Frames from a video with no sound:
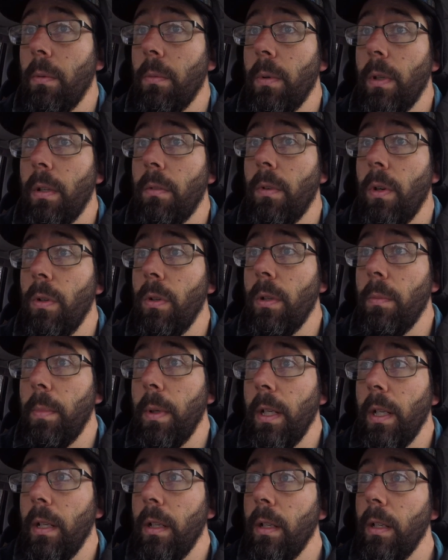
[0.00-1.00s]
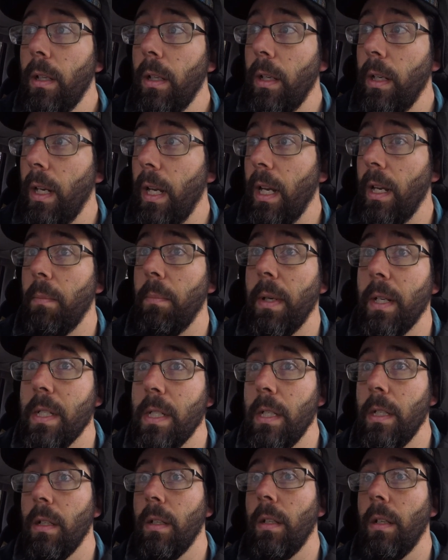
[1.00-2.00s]
with a rolling pin and hand mix
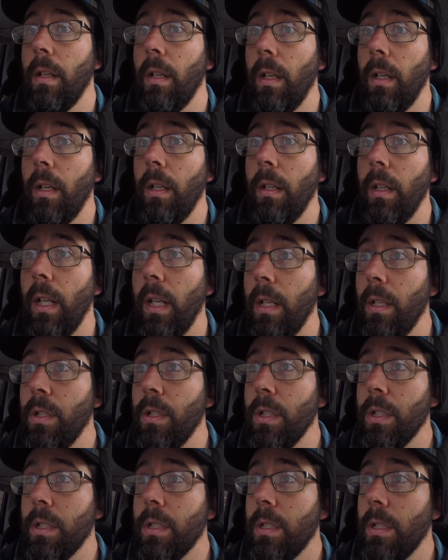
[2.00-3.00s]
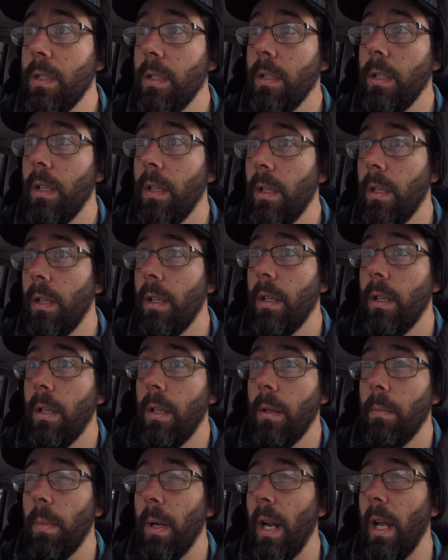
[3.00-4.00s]
it, and then just,
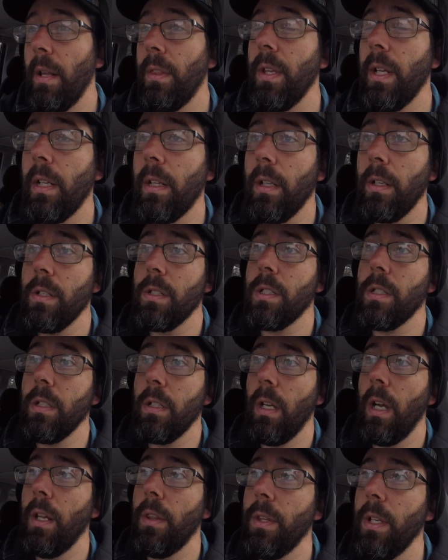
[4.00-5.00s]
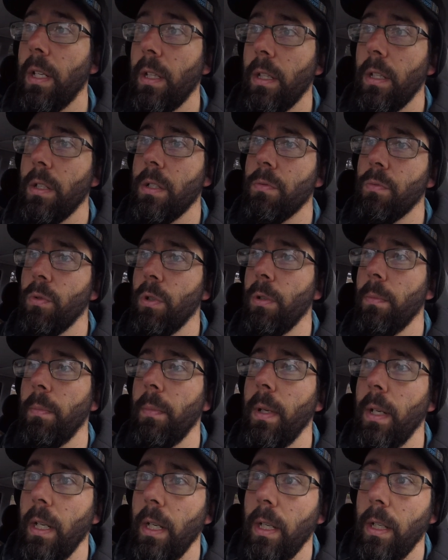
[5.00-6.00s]
but I think there's room
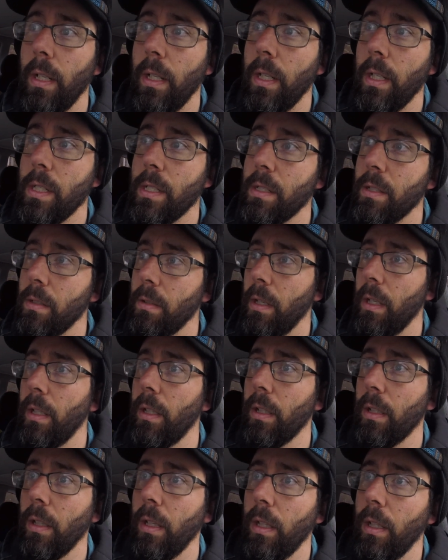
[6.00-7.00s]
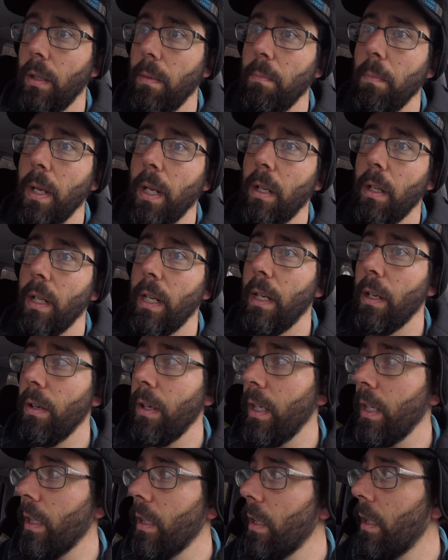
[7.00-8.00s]
in this, in the middle
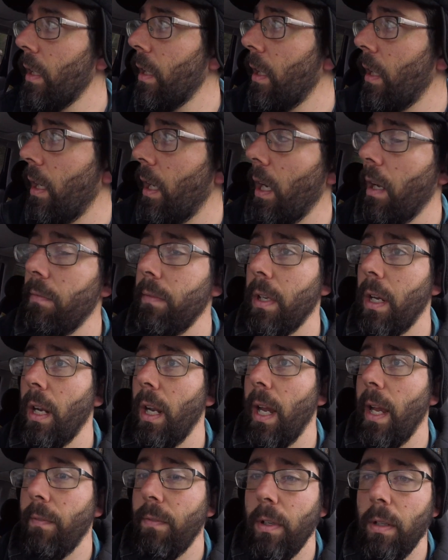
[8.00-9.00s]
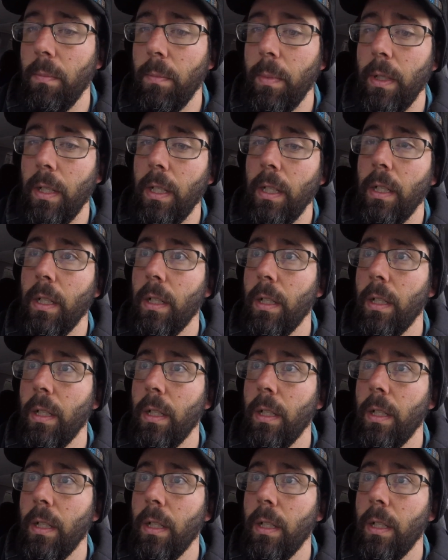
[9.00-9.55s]
area of not having to be